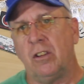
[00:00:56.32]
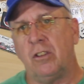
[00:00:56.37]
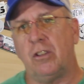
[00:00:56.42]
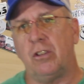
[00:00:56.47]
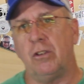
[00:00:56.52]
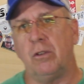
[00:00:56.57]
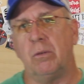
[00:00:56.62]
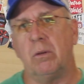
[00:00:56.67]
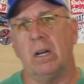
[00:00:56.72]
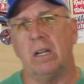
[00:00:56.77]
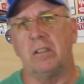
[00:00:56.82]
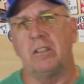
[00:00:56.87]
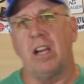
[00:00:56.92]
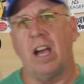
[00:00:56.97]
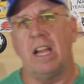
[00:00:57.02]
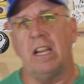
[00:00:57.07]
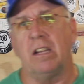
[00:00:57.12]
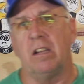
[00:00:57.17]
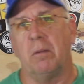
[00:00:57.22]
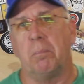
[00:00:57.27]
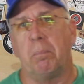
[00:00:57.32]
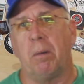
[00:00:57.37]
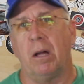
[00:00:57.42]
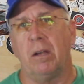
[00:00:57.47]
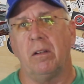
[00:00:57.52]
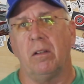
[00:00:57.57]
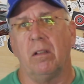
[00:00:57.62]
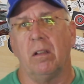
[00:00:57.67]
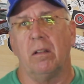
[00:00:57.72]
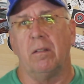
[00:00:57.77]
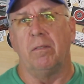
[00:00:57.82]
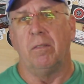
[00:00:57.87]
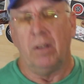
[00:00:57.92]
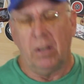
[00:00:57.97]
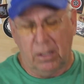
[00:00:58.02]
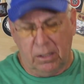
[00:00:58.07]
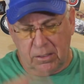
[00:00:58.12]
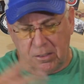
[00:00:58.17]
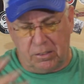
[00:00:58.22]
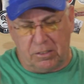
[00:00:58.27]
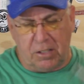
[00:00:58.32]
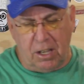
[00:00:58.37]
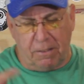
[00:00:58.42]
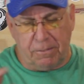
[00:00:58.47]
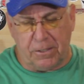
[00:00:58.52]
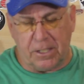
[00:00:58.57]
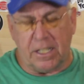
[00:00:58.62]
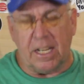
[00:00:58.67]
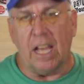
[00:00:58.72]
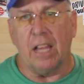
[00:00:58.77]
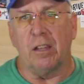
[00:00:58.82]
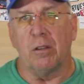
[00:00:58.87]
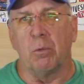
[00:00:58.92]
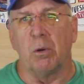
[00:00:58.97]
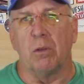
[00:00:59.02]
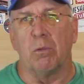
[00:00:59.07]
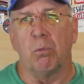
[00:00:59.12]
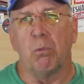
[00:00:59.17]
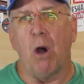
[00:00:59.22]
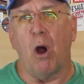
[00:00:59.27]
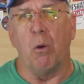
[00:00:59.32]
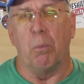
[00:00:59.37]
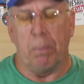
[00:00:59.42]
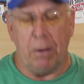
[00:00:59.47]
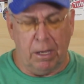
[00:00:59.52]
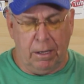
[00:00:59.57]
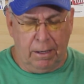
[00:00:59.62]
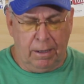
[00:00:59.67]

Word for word: to uh, tighten a bundle of stuff together with rope.